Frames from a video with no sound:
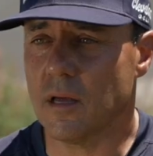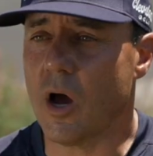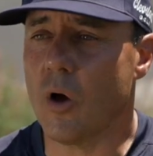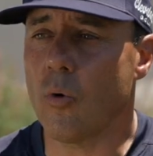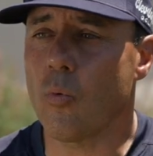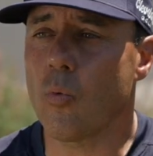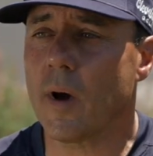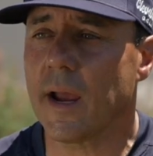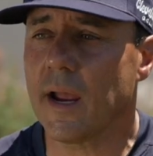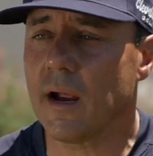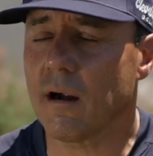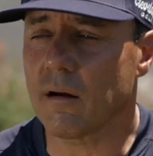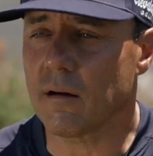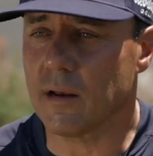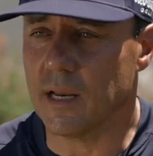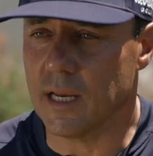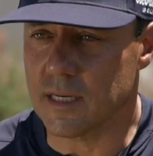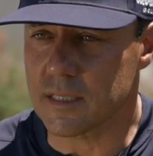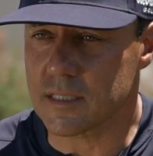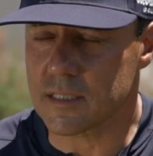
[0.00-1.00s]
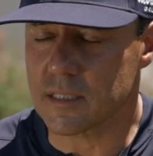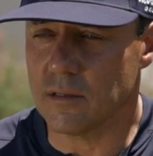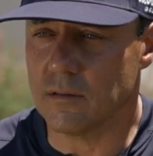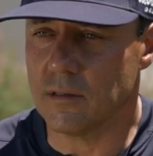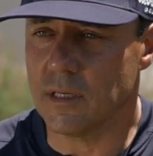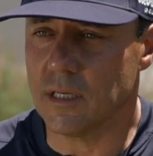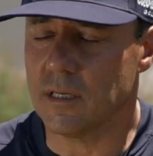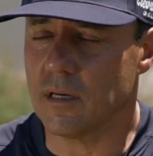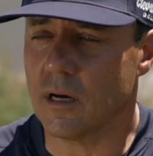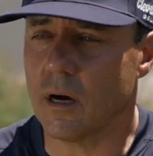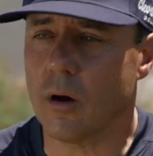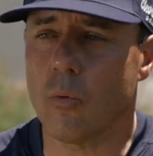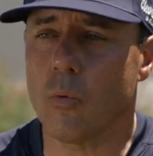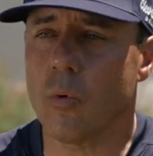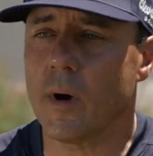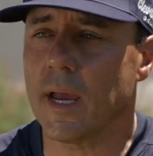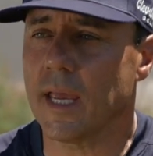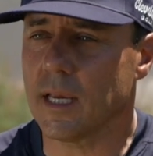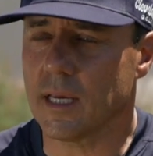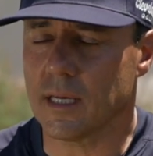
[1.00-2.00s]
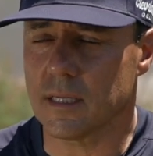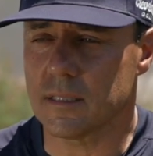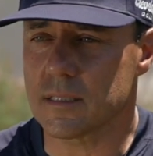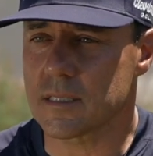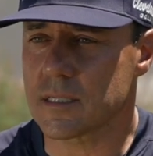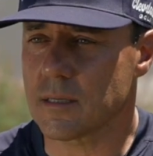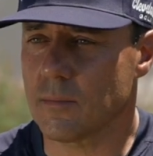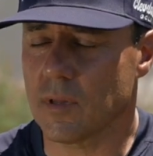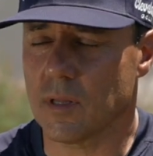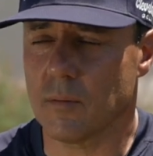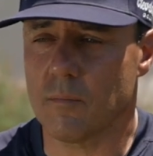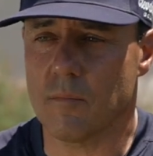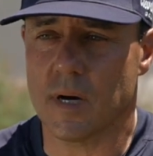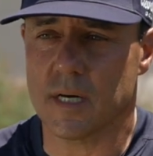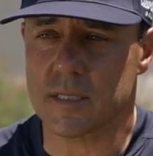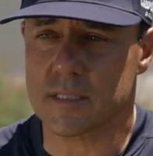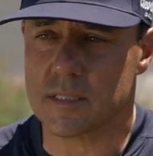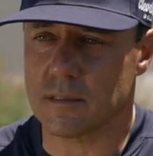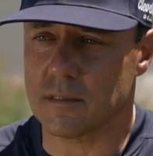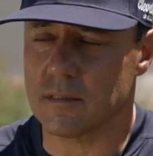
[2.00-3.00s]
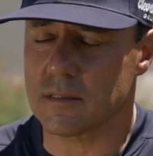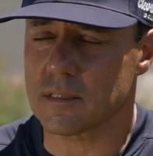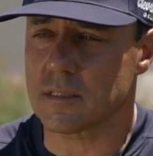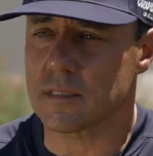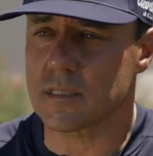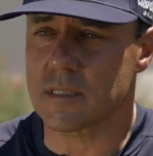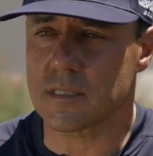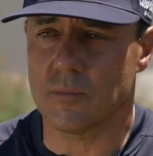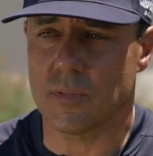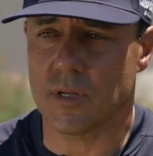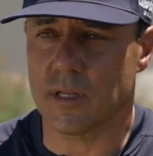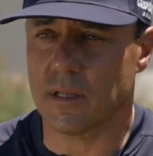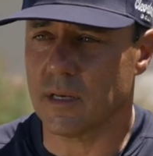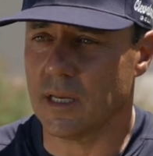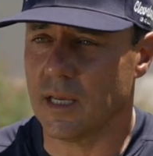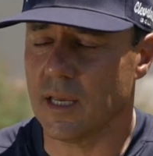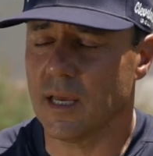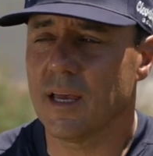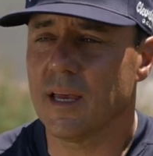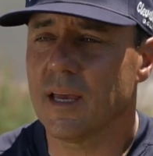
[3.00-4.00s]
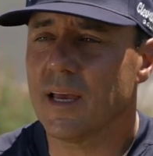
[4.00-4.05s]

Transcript: awareness, you need to awaken some of the muscles and stability.